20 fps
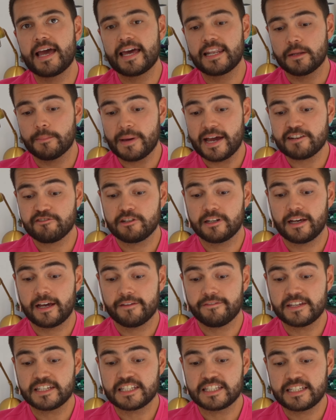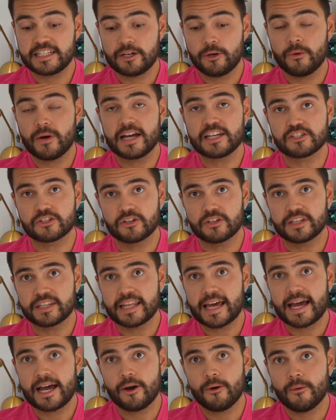and the battery life is still as good
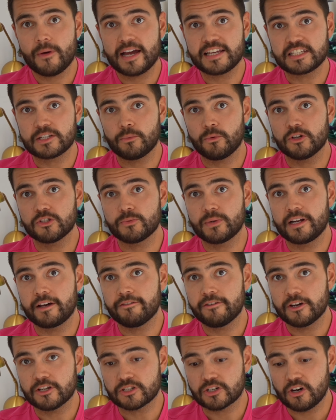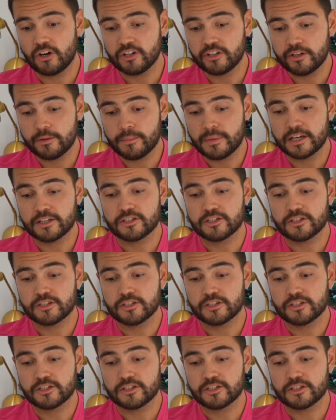now as it was when I first got them,